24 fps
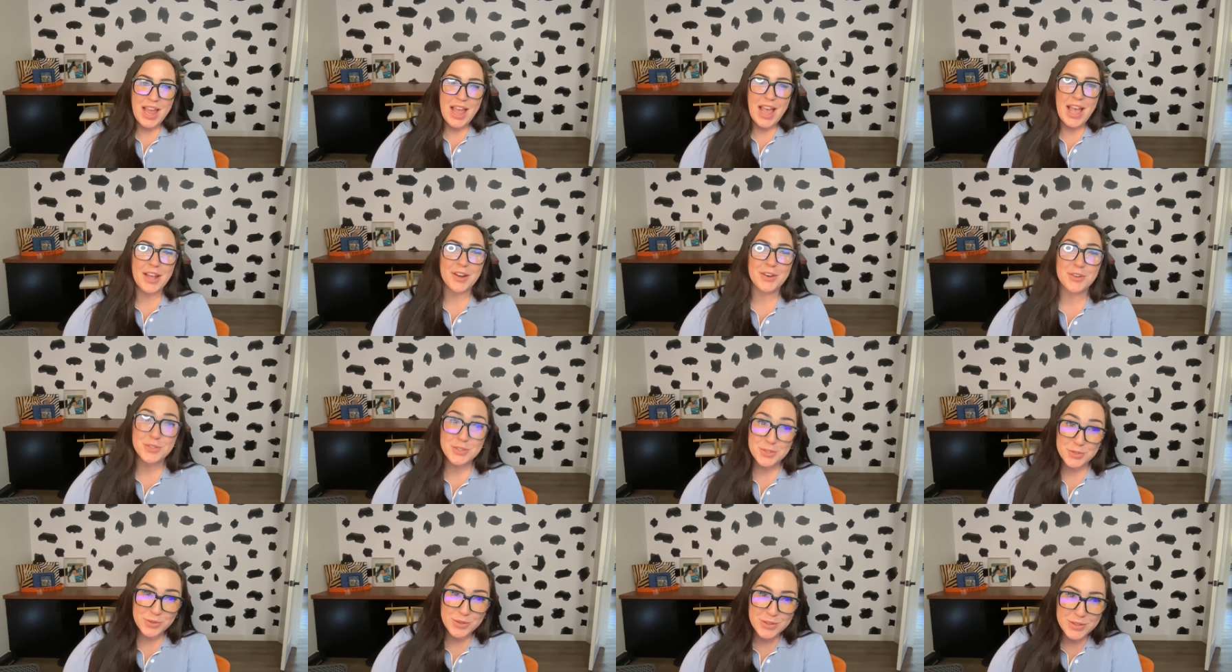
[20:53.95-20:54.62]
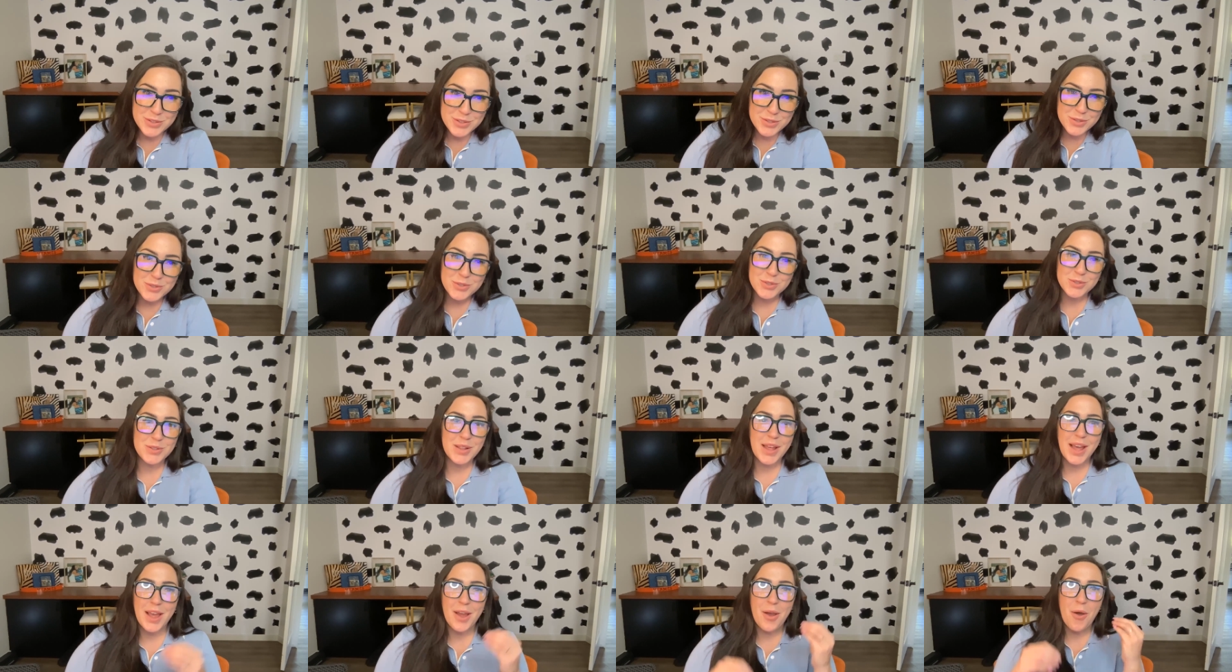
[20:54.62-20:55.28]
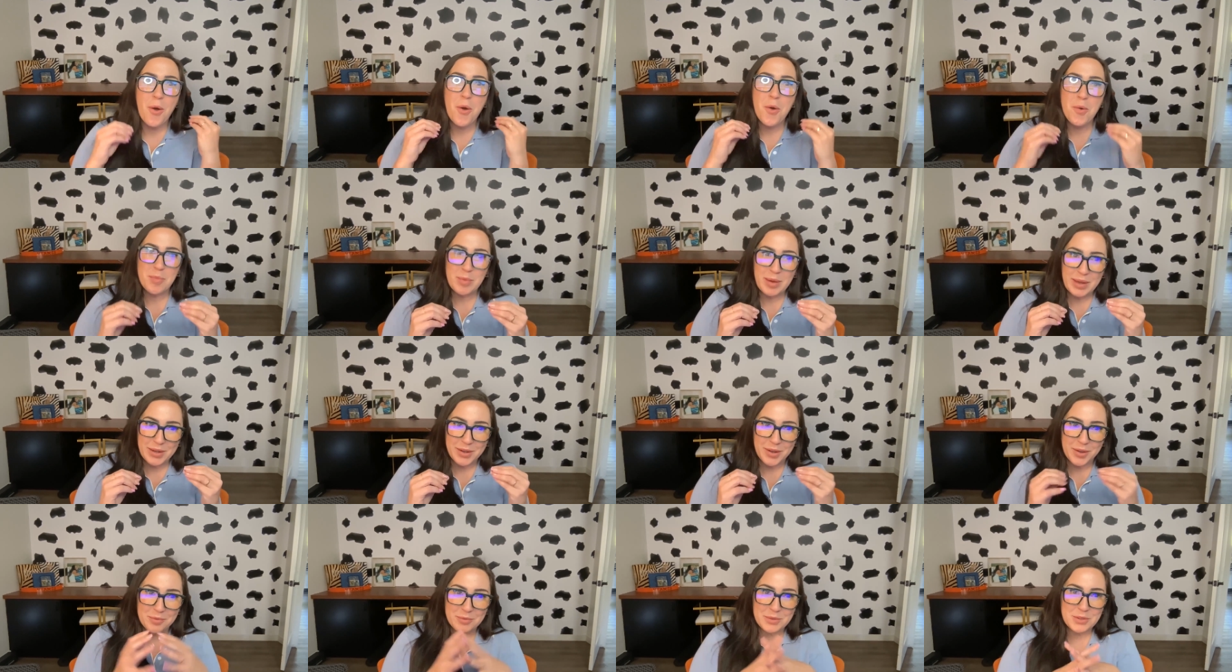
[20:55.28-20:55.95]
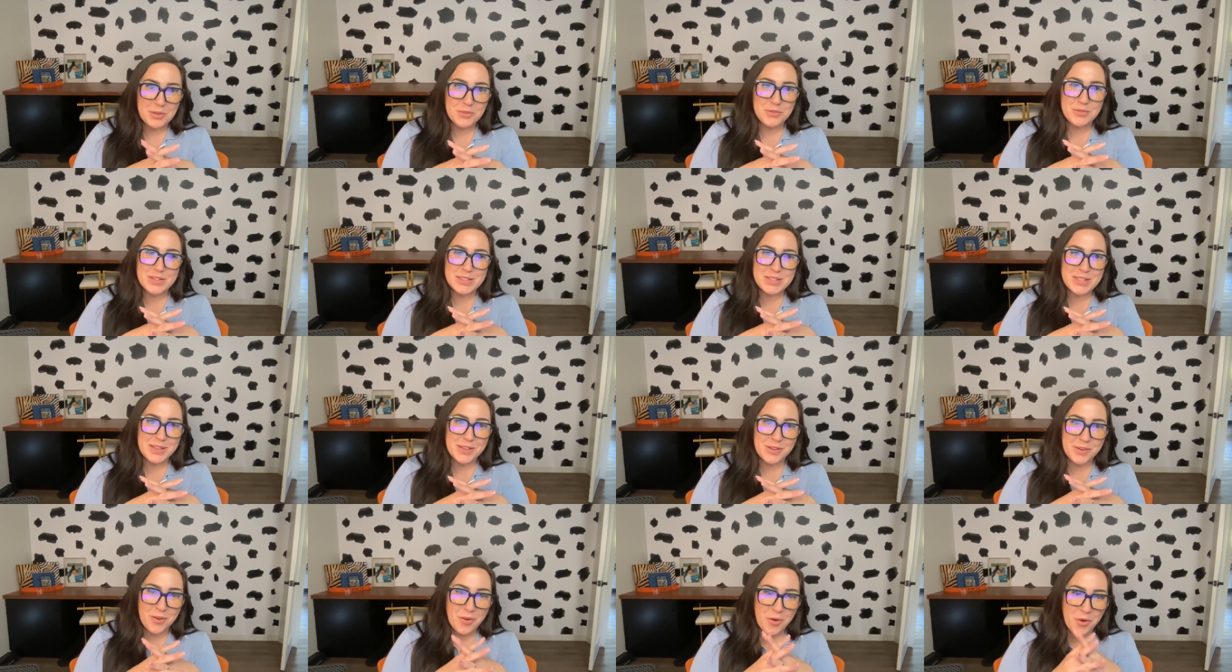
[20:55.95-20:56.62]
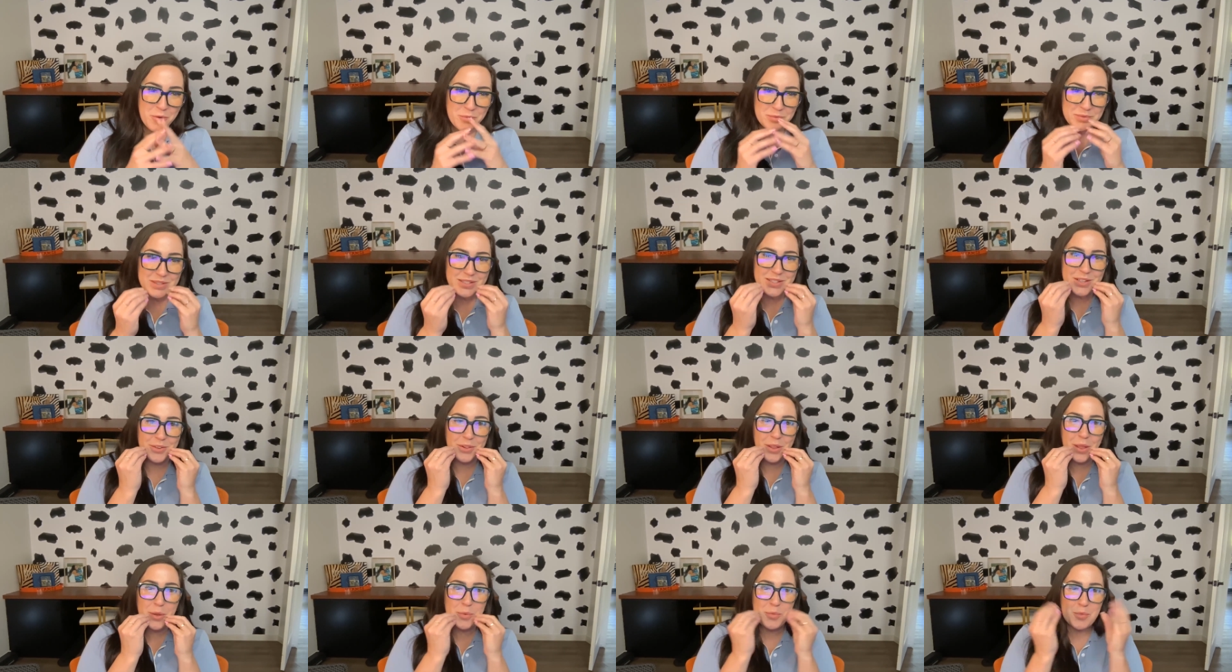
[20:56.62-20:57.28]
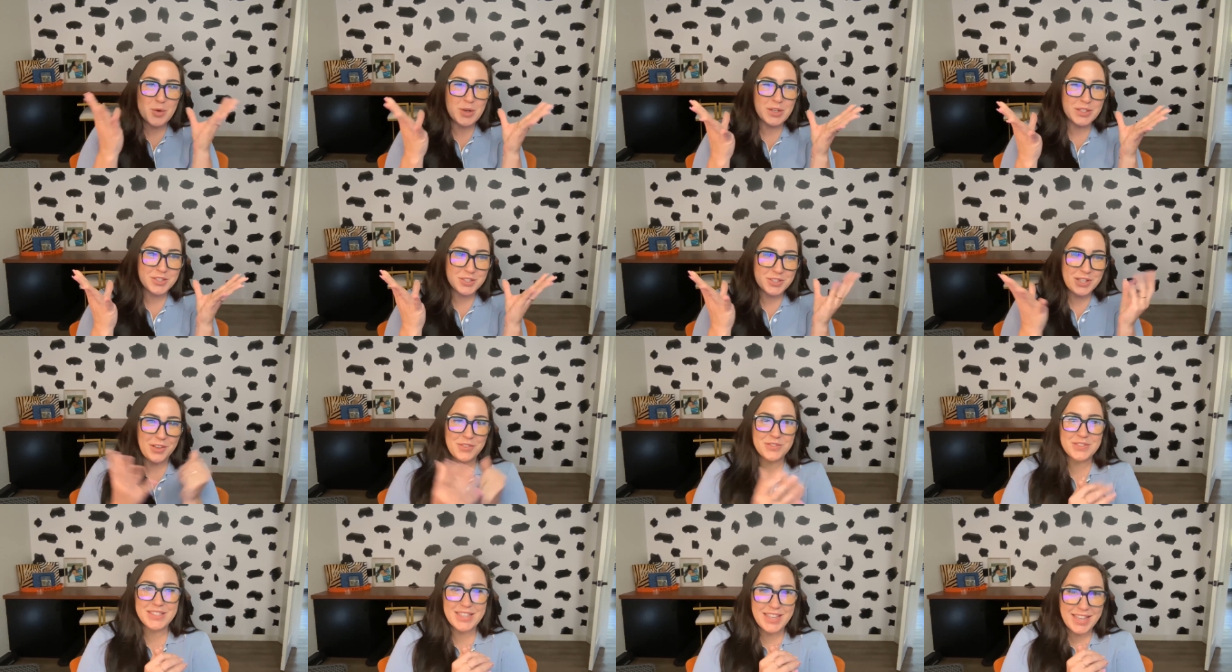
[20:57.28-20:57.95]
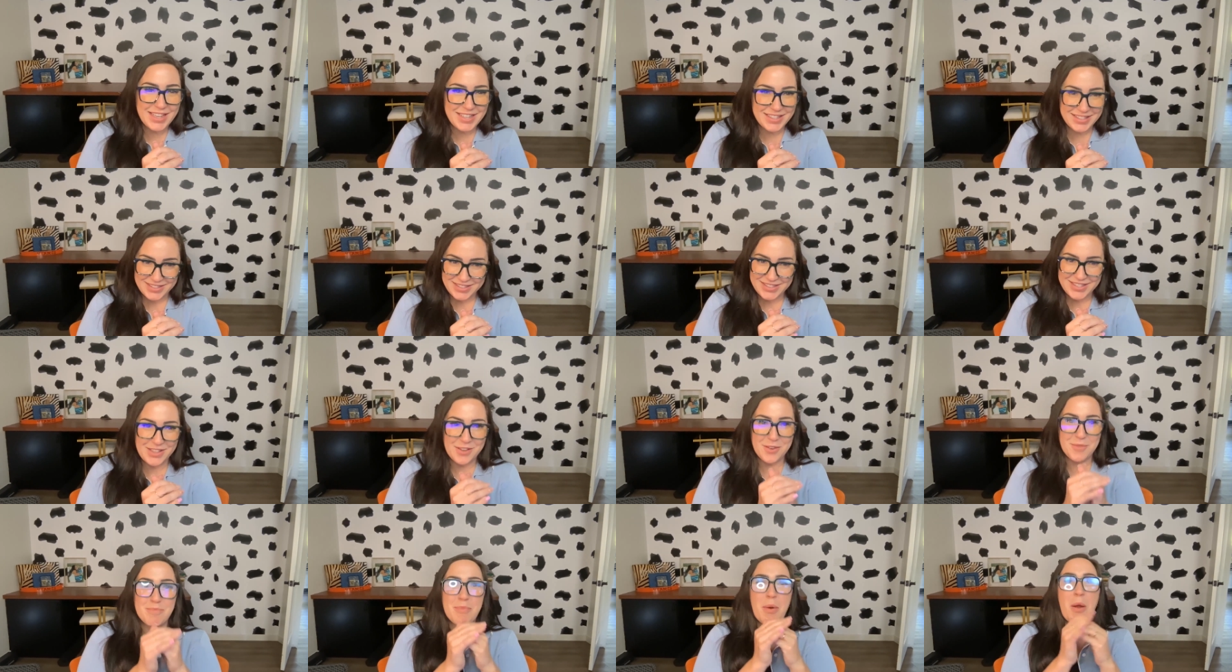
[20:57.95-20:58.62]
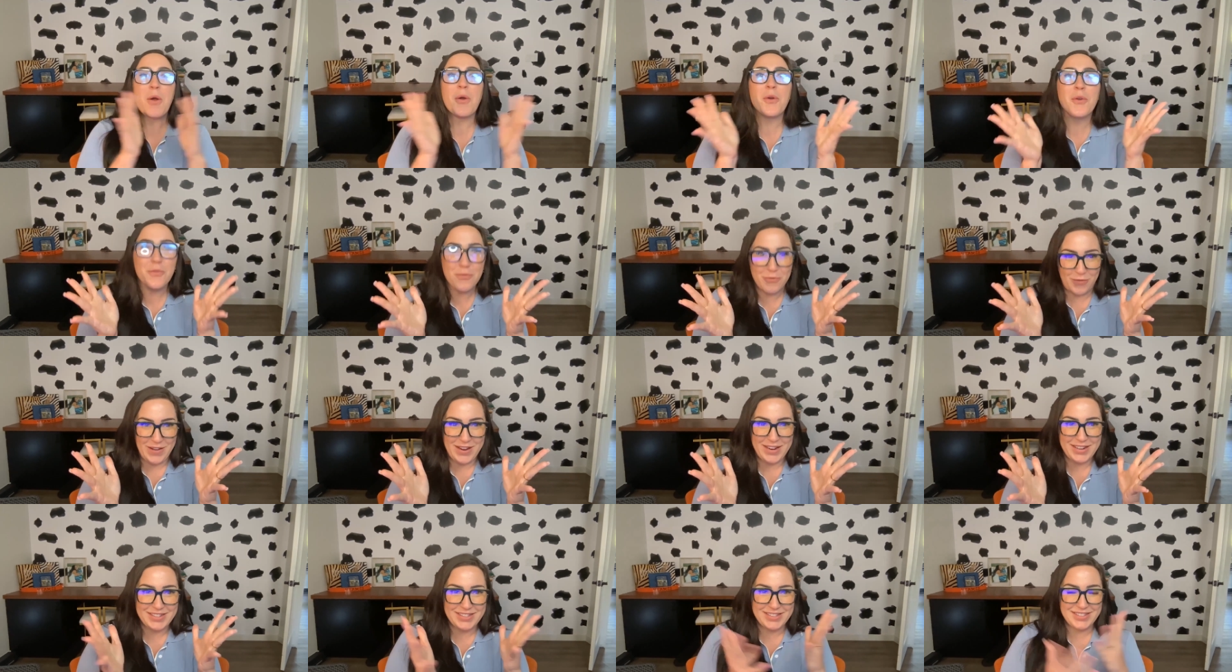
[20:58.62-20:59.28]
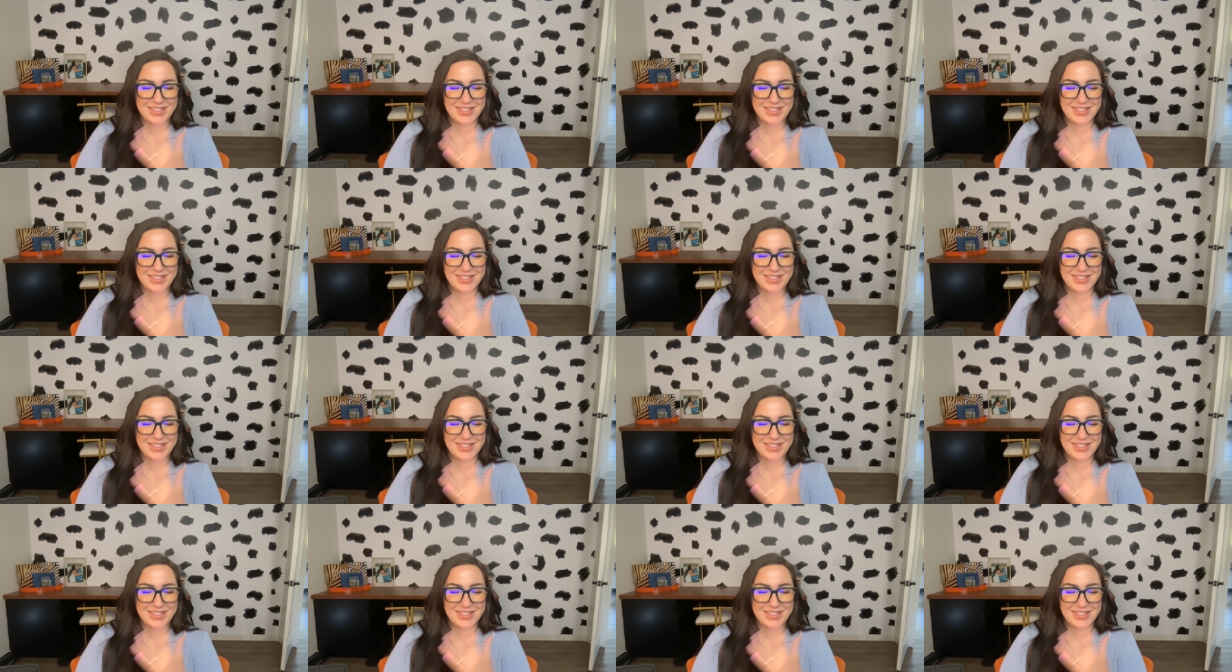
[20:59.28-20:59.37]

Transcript: And our students who do that, oh my God, when you visit their homes, they're like chef's kiss. They're perfect.